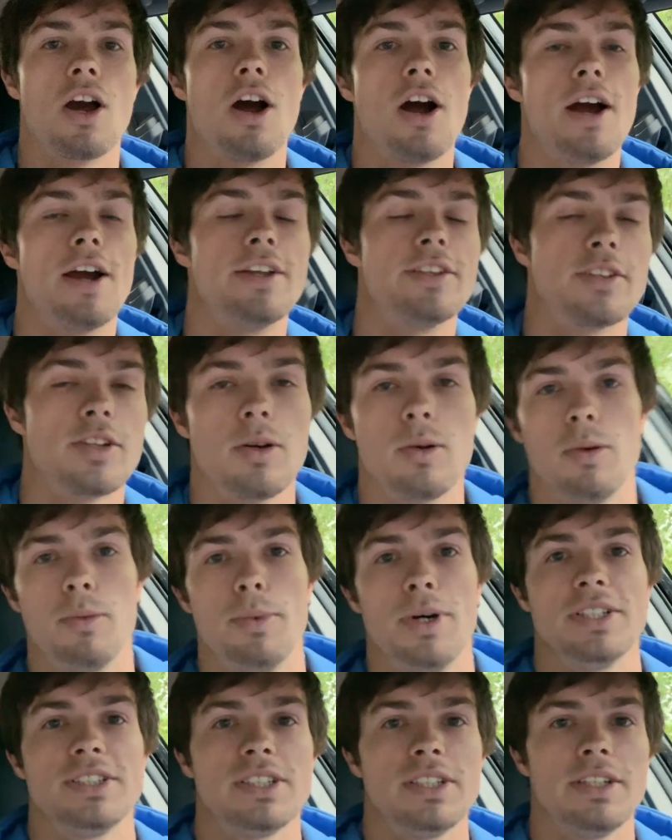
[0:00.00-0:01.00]
All right, so I'm
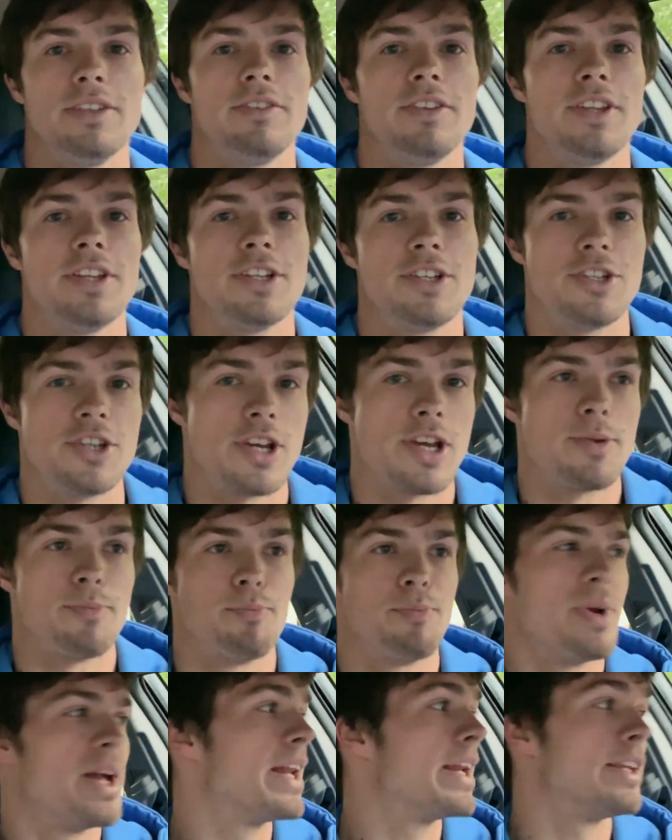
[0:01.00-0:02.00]
about to leave to the
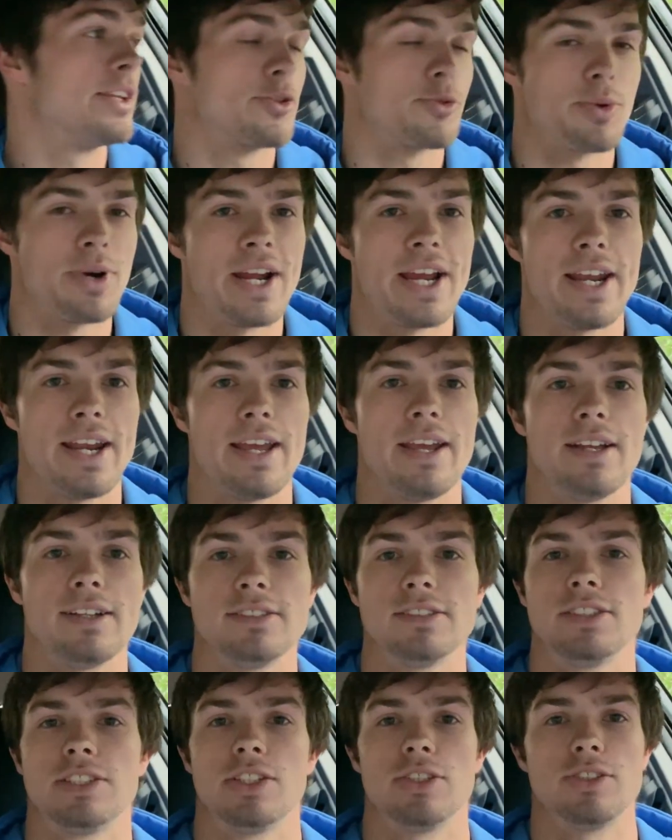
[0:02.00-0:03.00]
gym and it's
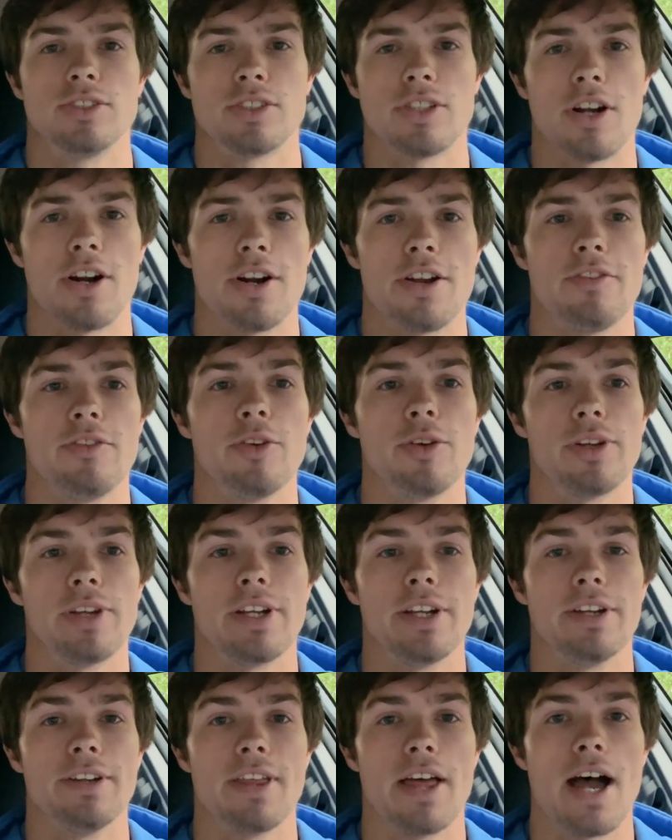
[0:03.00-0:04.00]
raining, so sorry if you can
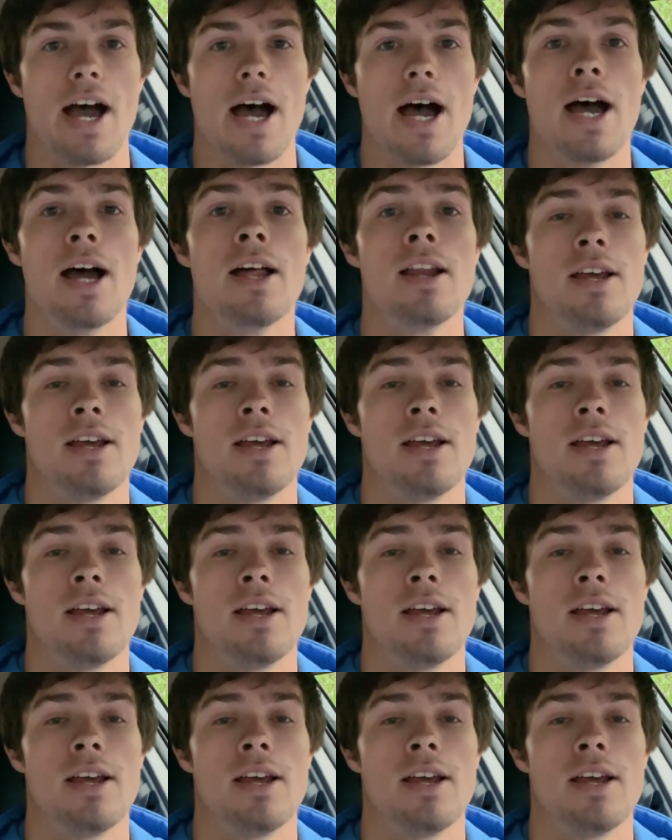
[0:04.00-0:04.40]
hear that.